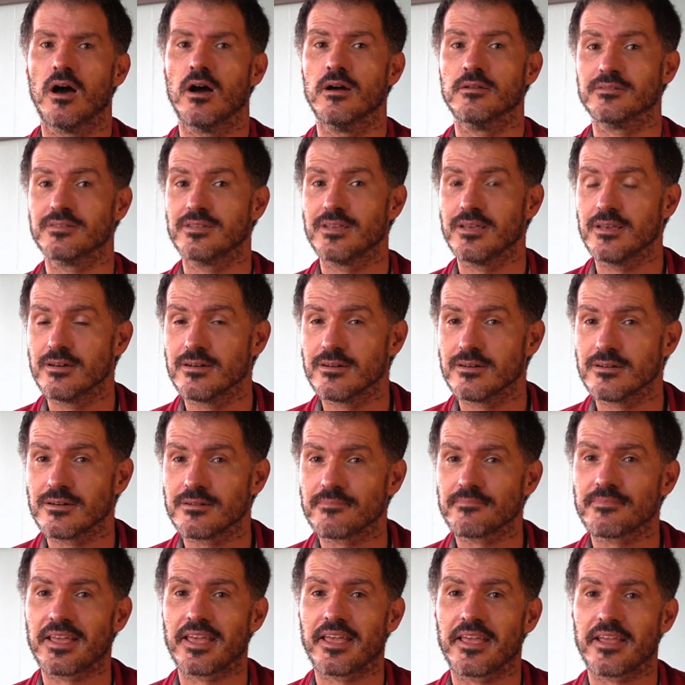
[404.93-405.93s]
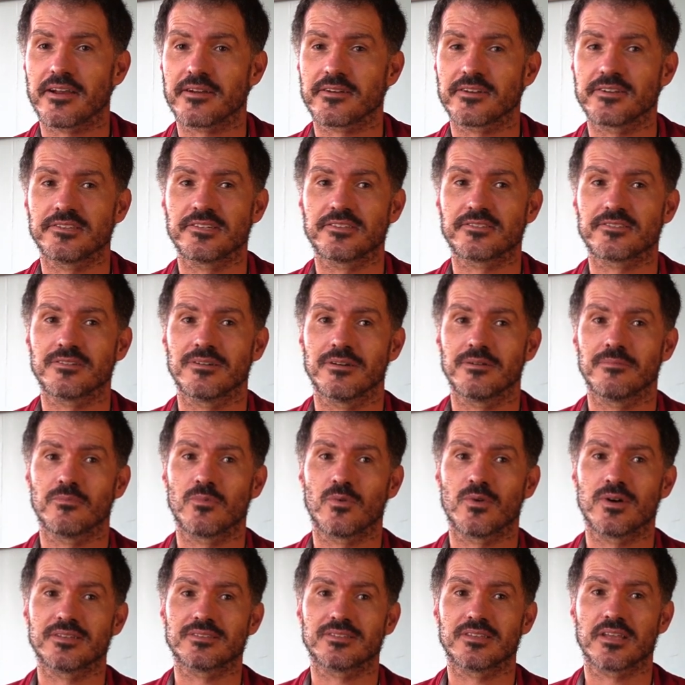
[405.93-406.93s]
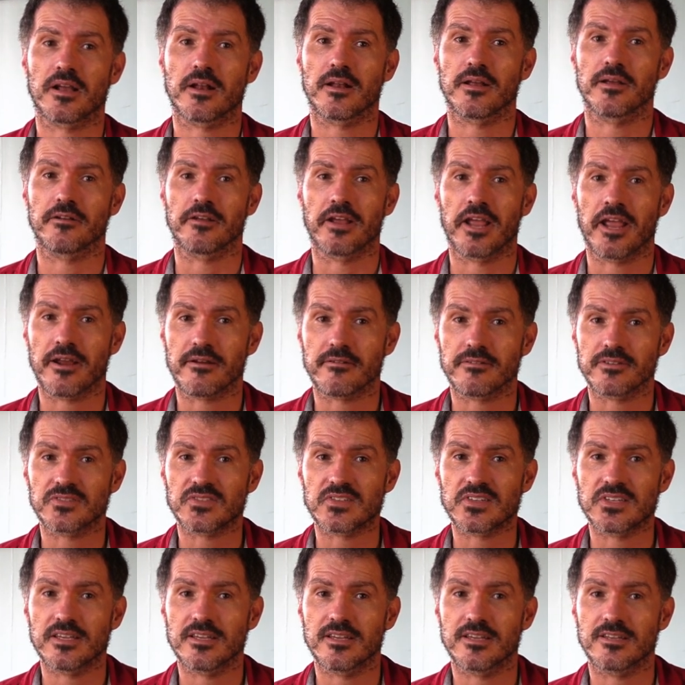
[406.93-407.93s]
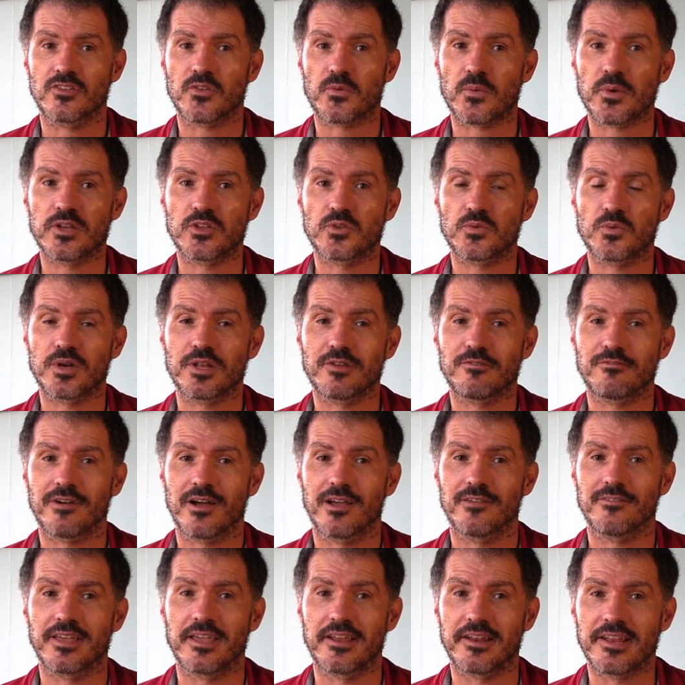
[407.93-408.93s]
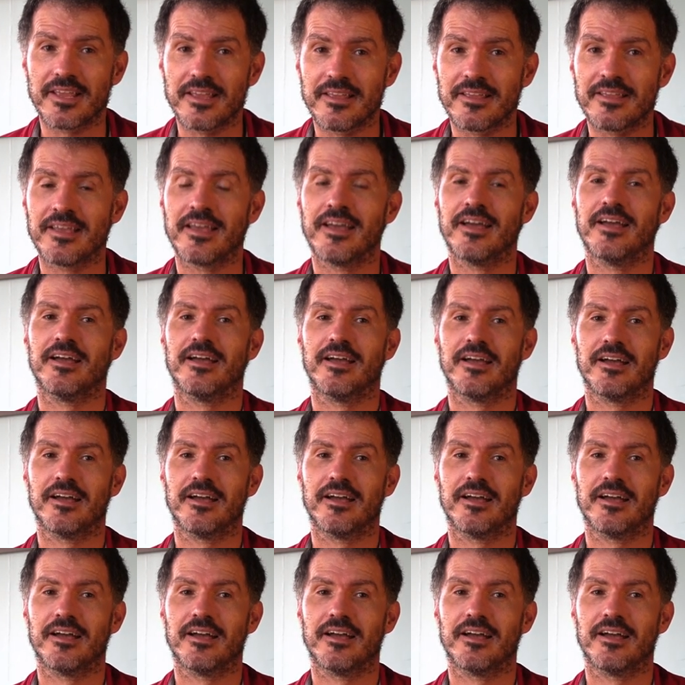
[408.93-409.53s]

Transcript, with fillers: until Arianism was declared a heresy in 325 AD